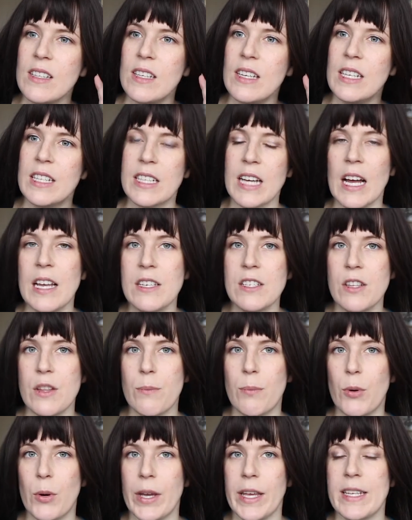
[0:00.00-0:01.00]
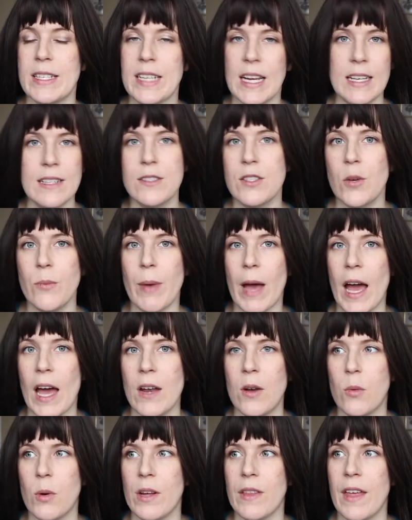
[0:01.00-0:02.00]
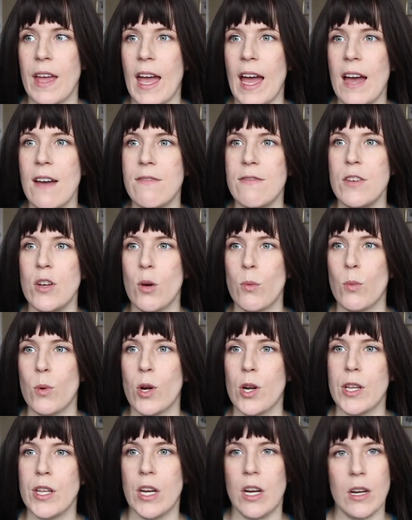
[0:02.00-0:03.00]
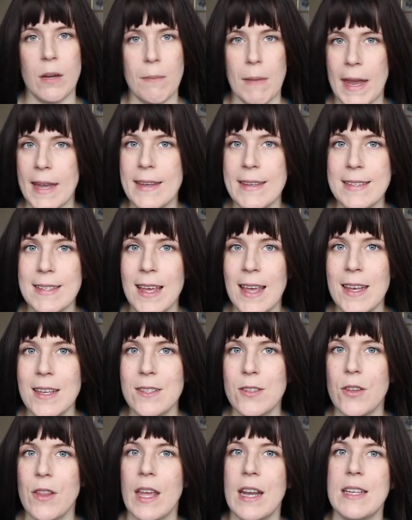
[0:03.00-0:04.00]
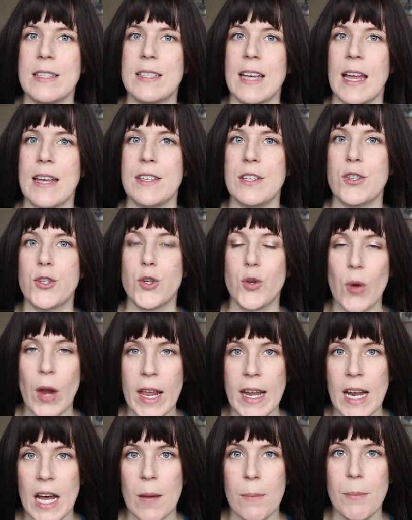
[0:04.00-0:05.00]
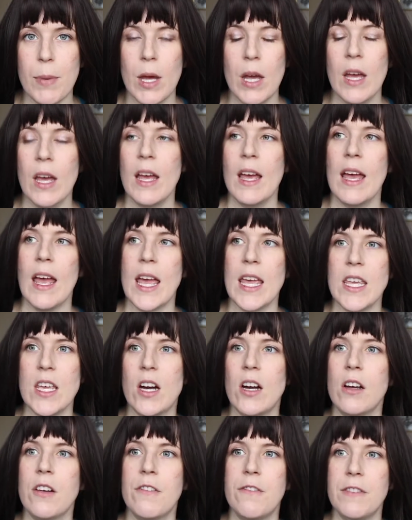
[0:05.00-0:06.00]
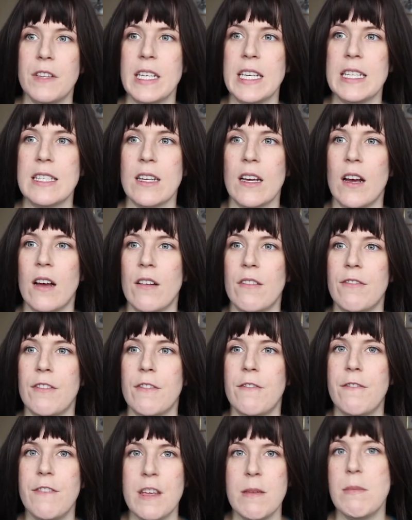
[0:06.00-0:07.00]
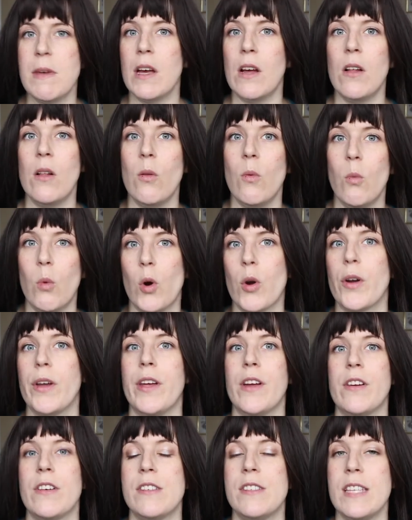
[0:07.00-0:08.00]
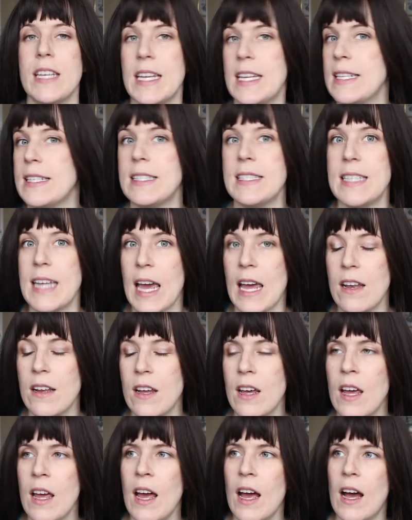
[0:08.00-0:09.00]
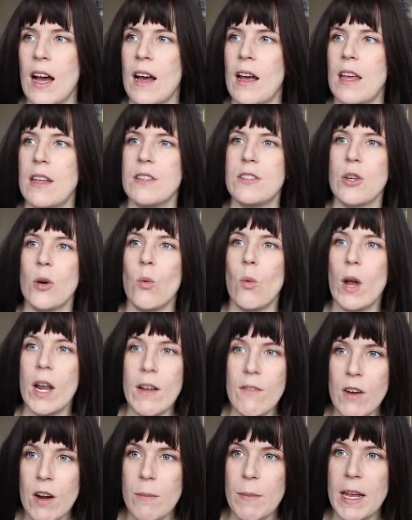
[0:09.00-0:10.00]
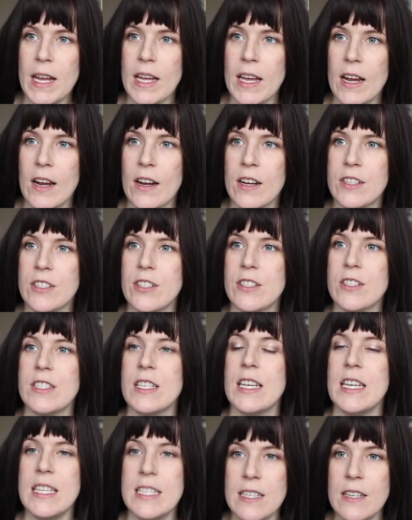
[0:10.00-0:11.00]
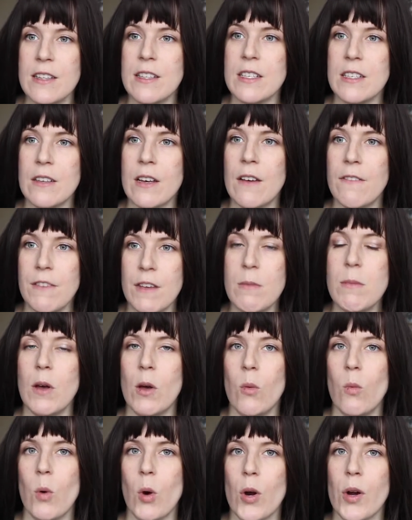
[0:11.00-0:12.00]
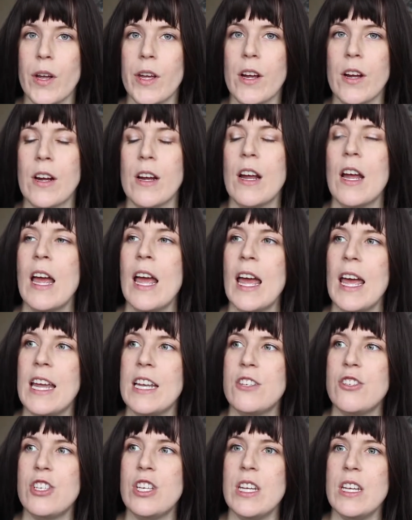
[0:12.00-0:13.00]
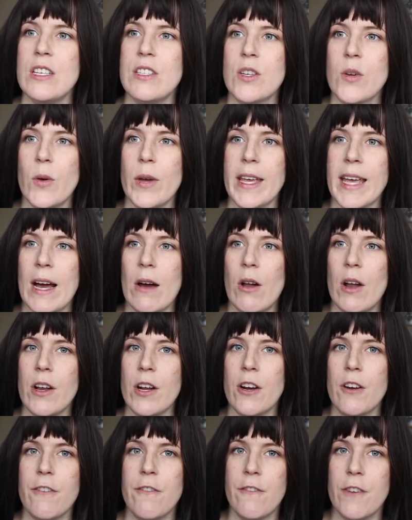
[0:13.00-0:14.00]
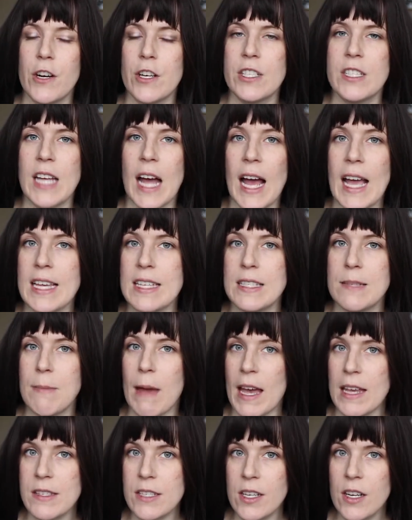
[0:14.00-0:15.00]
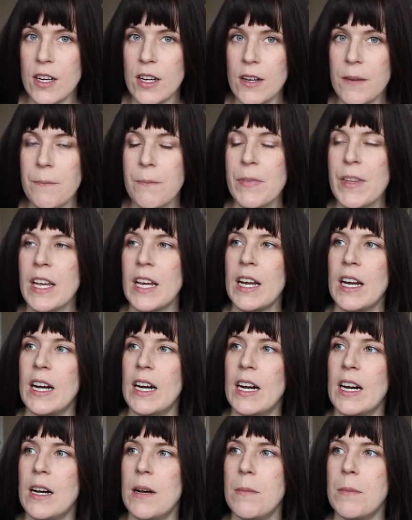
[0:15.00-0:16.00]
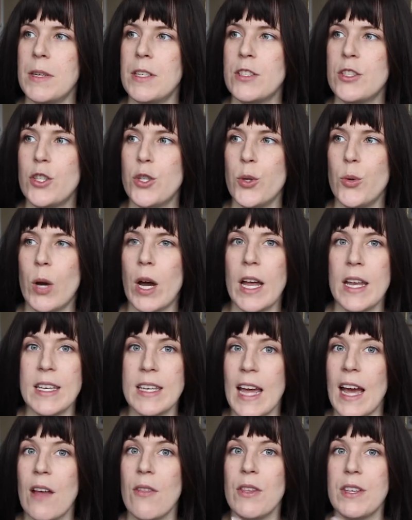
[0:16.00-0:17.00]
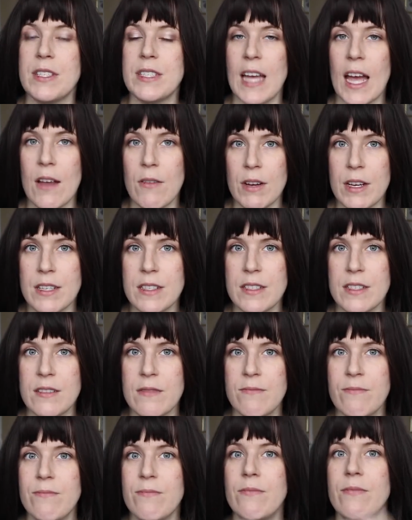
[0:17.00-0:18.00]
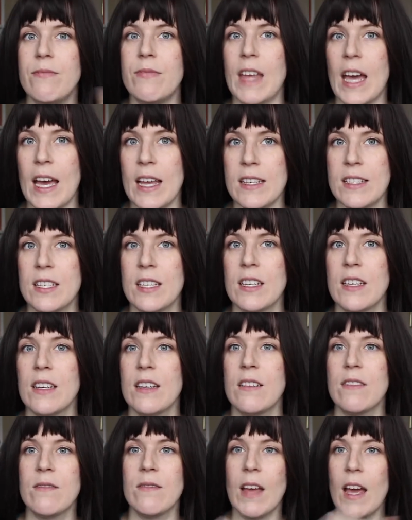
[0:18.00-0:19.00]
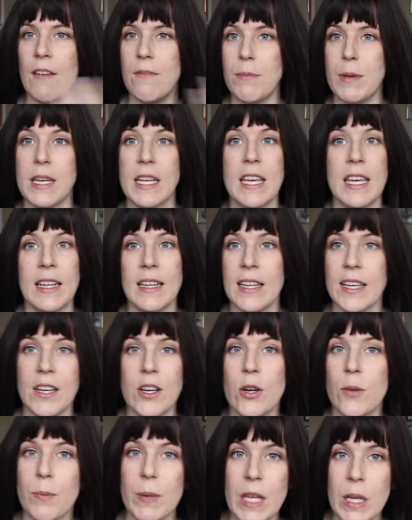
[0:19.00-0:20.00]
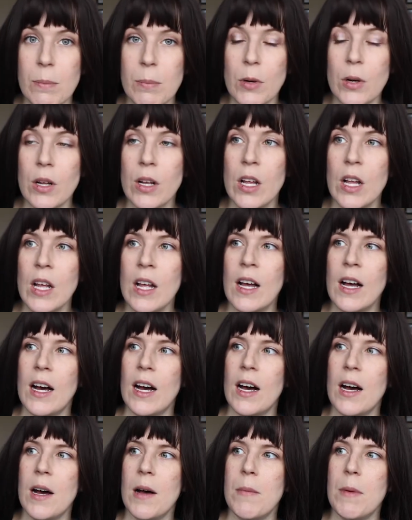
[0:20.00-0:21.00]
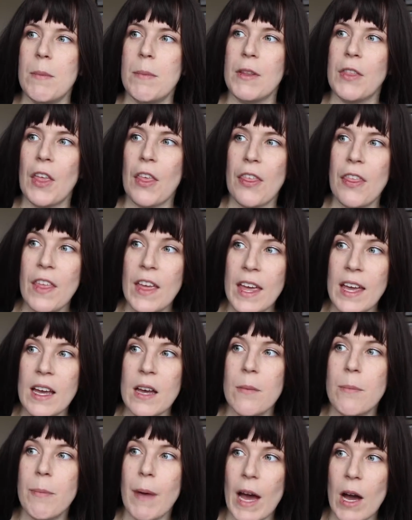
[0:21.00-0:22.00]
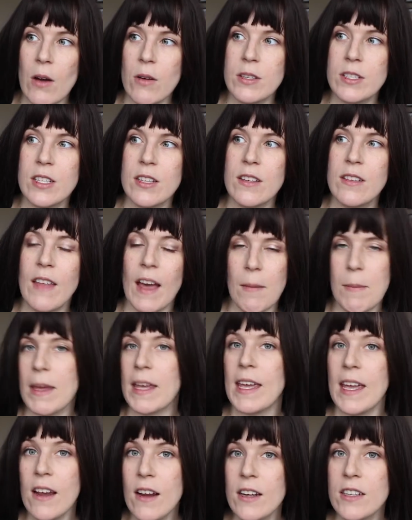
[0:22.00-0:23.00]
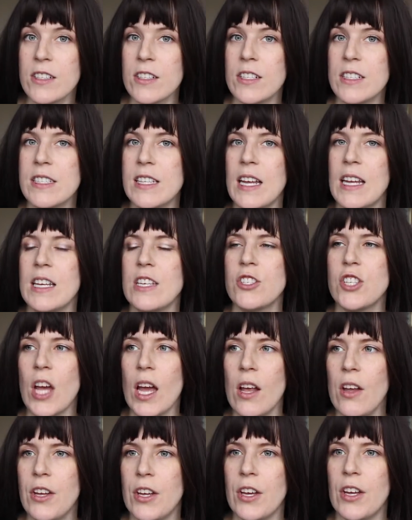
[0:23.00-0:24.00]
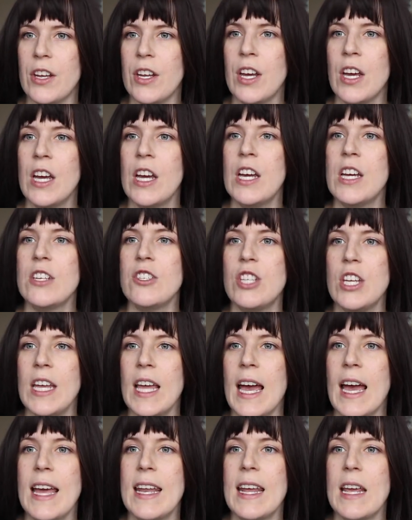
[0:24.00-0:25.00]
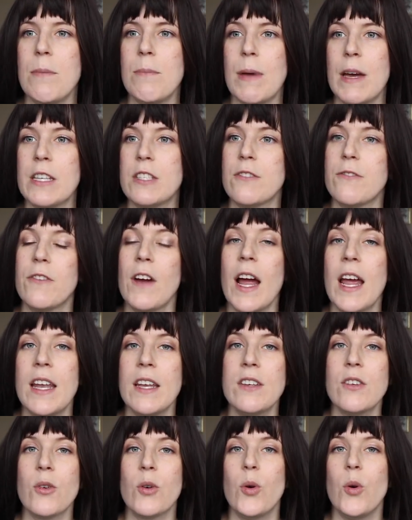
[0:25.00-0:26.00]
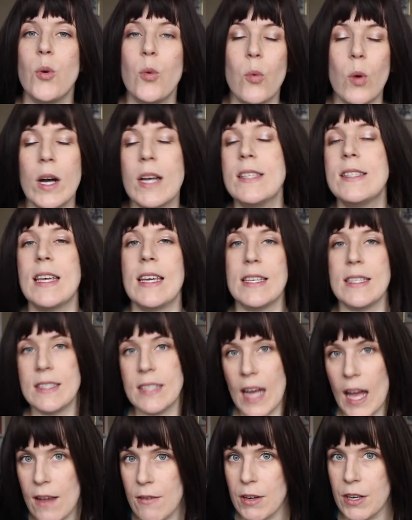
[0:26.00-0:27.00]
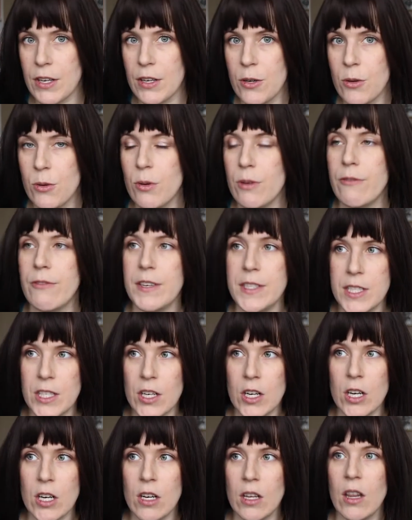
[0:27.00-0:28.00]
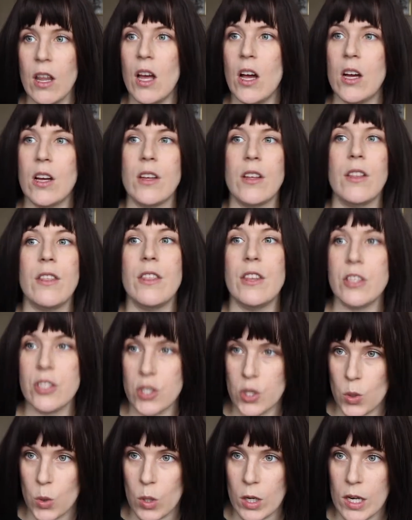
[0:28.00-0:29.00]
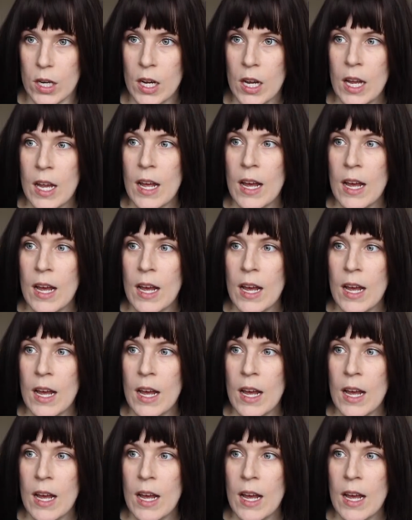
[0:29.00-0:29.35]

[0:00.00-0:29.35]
it's gotten to the point, it's gotten so bad where they have no more young men to send, so they decide to train up a young fleet of female warriors instead. And so one of our main characters is a female warrior, and she is going out on her first ice massacre to hunt down the sirens that have been killing her people. But the thing about that main character is that in childhood, she had a best friend who was a siren who would visit her along the shore.